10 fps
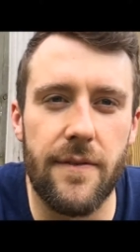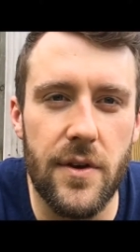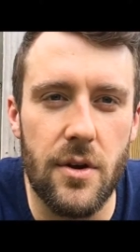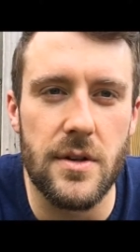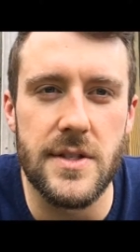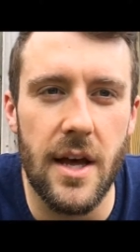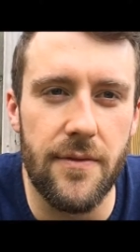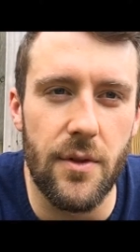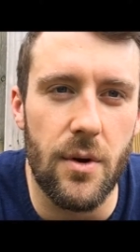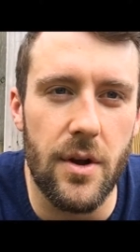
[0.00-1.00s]
if you're in South
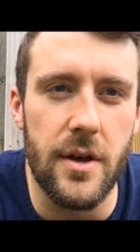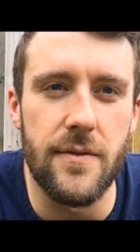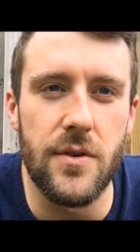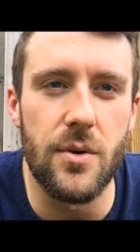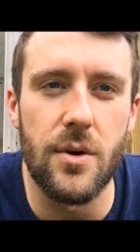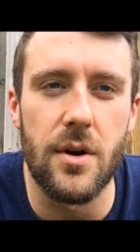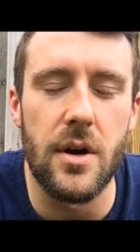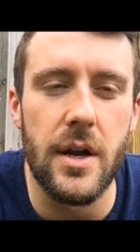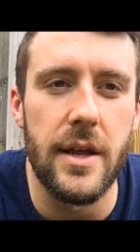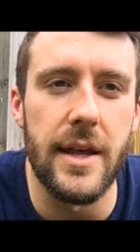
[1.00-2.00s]
Florida, if
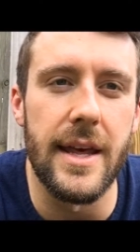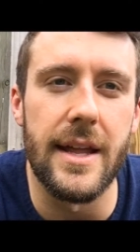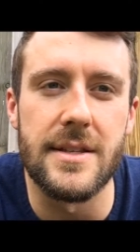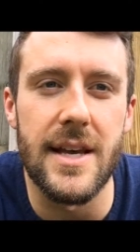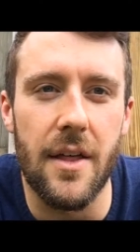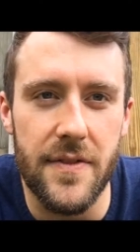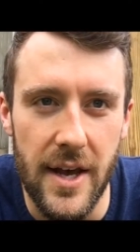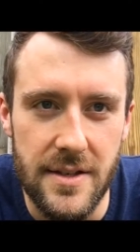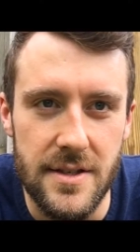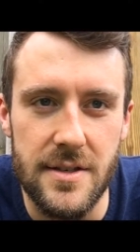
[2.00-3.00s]
you're in South
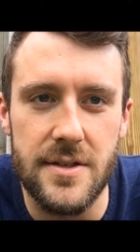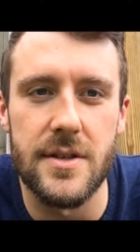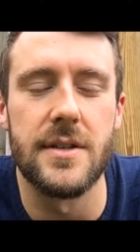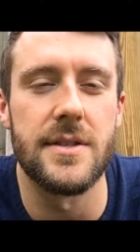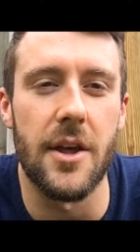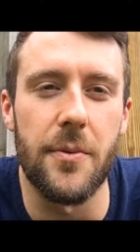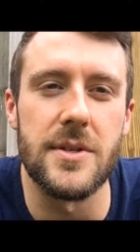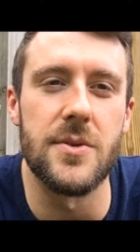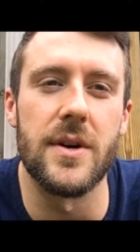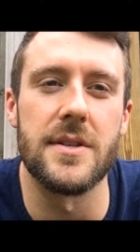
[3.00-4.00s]
Texas,
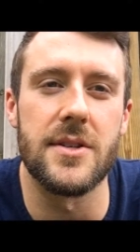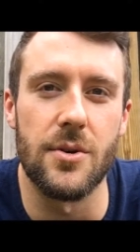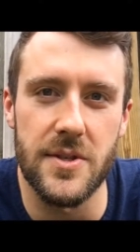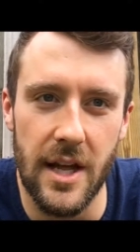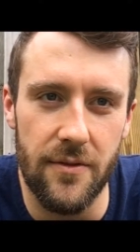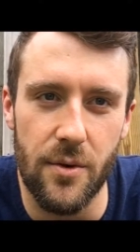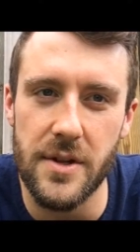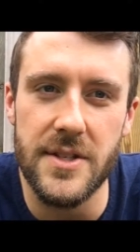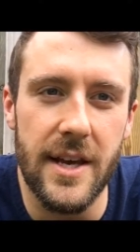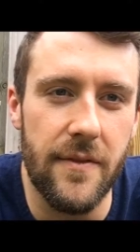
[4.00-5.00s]
Southwest US, Coast
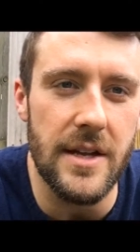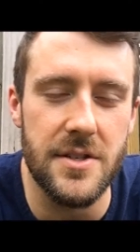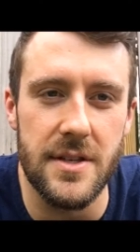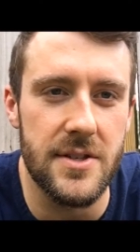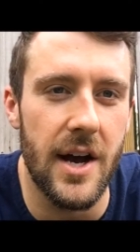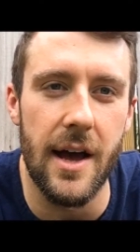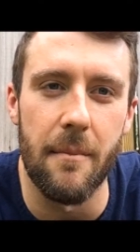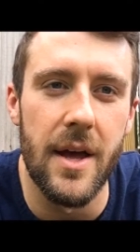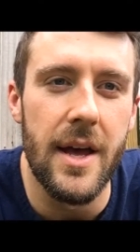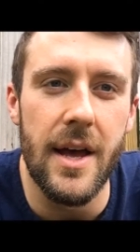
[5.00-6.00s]
California, take advantage of this
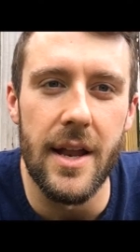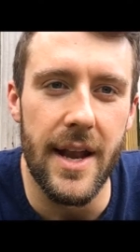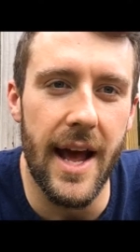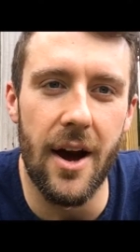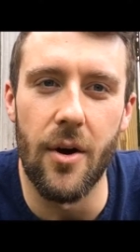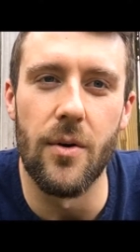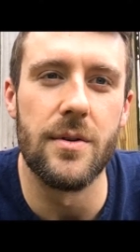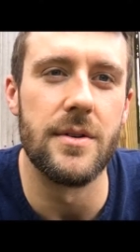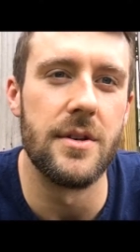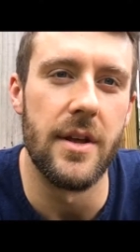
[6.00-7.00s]
time now
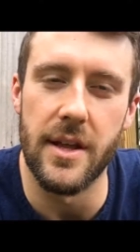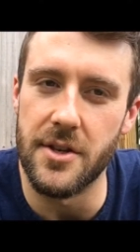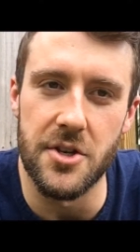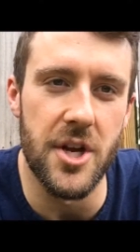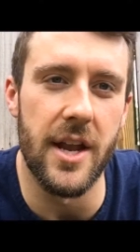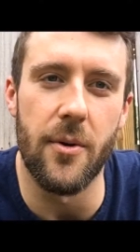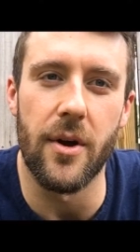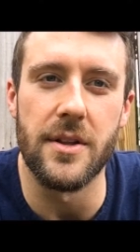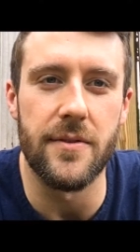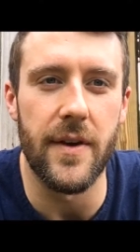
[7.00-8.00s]
into
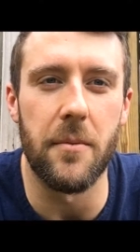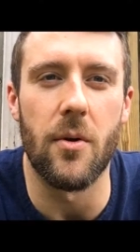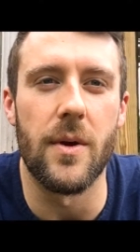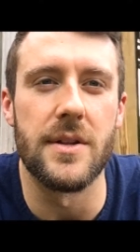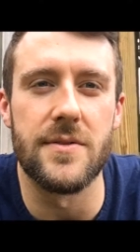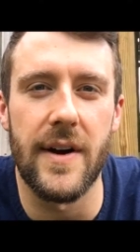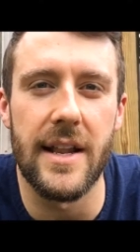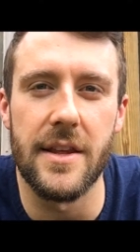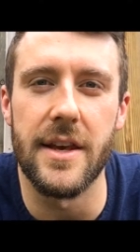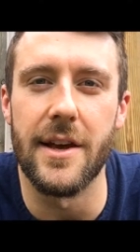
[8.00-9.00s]
January, into February, when it's
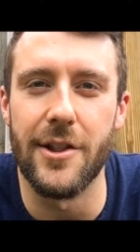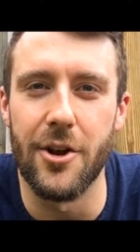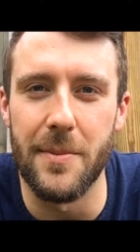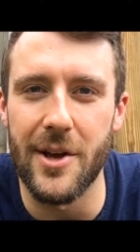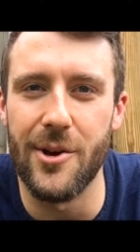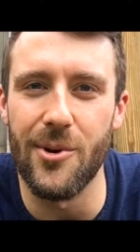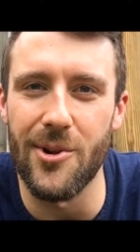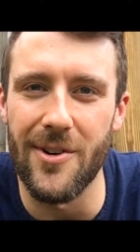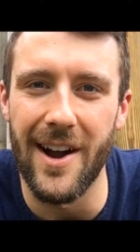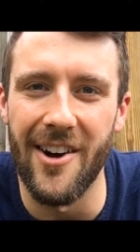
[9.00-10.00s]
finally a little bit
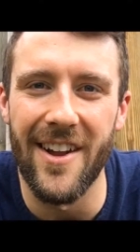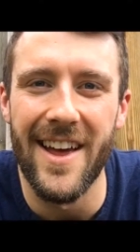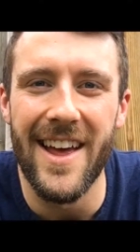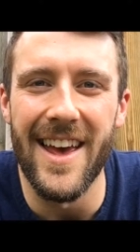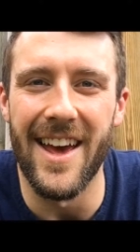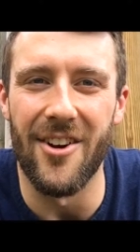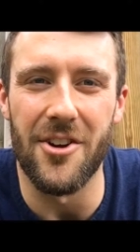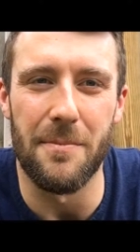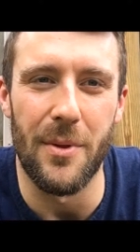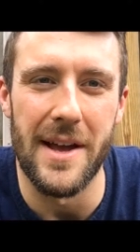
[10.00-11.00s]
cooler out and
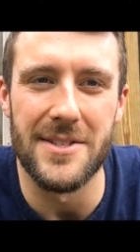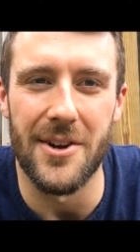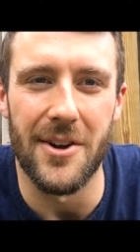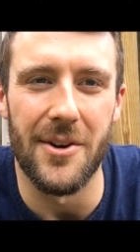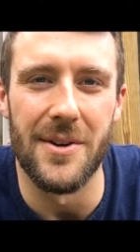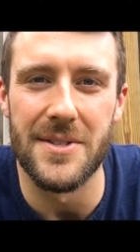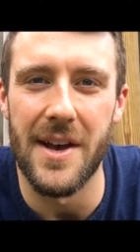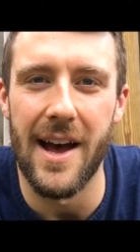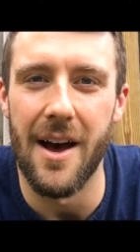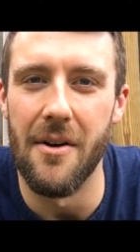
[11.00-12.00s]
all your plants aren't going
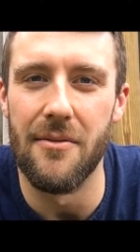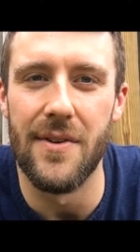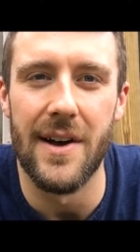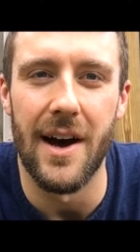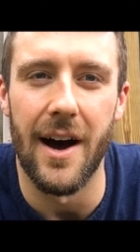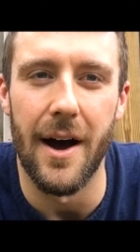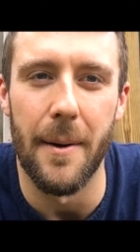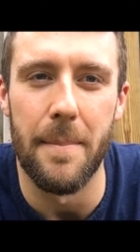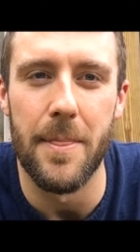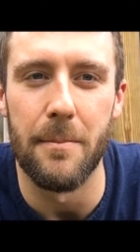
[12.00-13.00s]
to have
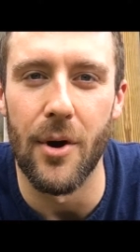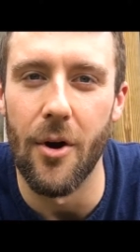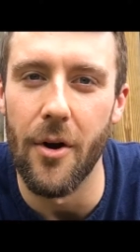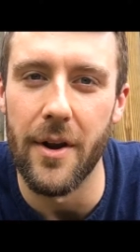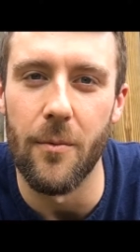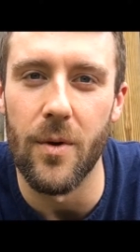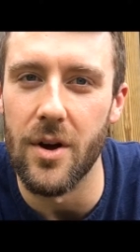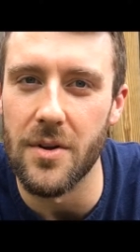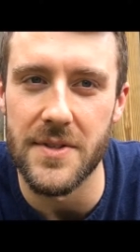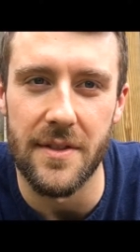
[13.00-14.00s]
uh, burn and
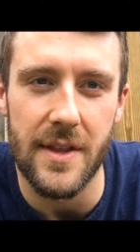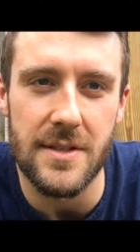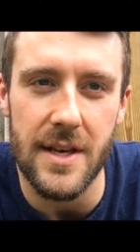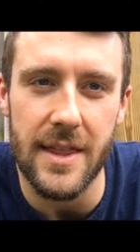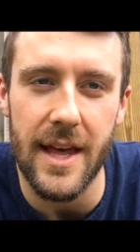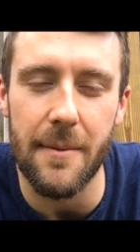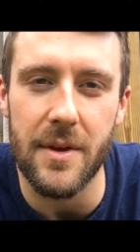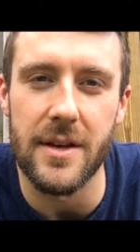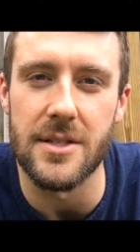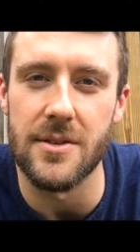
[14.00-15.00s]
wilt and things like that
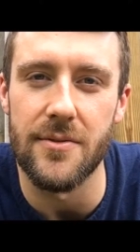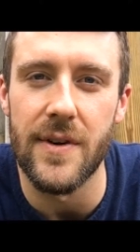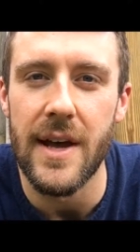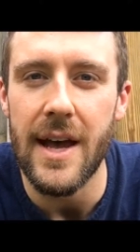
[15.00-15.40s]
because of